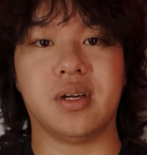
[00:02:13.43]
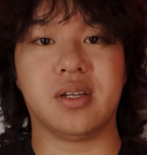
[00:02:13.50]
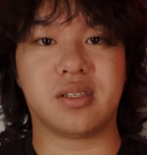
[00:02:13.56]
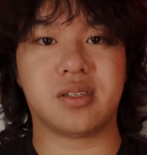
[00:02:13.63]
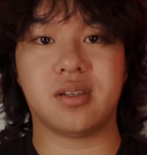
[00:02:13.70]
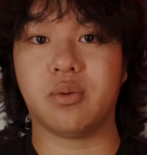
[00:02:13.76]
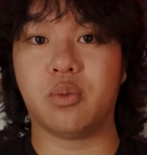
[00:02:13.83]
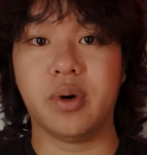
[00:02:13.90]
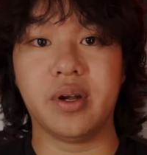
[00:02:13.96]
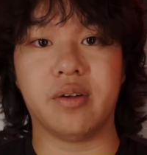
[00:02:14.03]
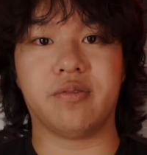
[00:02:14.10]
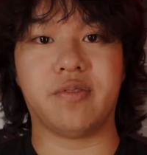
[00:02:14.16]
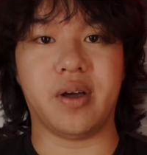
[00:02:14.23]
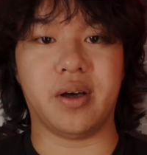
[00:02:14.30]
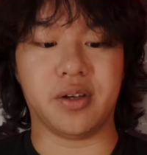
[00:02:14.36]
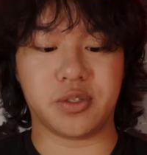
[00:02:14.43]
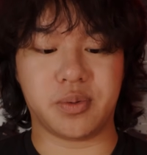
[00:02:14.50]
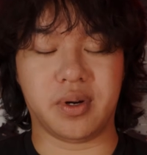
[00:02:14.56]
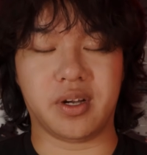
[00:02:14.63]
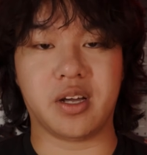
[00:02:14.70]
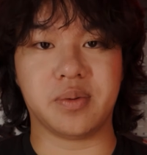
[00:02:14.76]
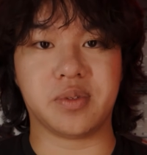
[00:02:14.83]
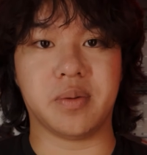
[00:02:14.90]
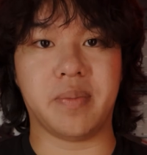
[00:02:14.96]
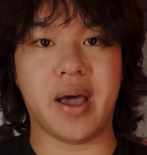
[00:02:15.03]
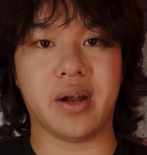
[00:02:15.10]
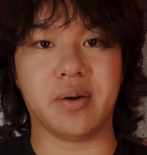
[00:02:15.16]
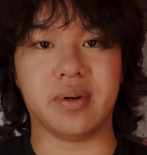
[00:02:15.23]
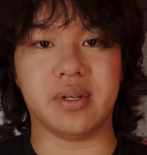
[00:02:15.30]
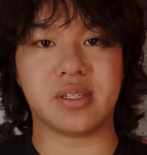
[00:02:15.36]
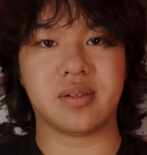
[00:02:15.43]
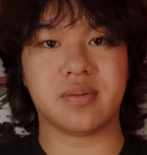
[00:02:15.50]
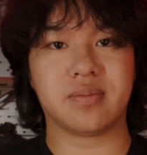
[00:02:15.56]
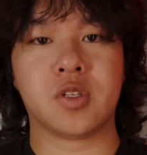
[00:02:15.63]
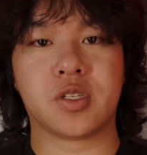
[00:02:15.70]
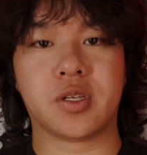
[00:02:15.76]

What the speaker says: it's when it fails when it comes to batteries.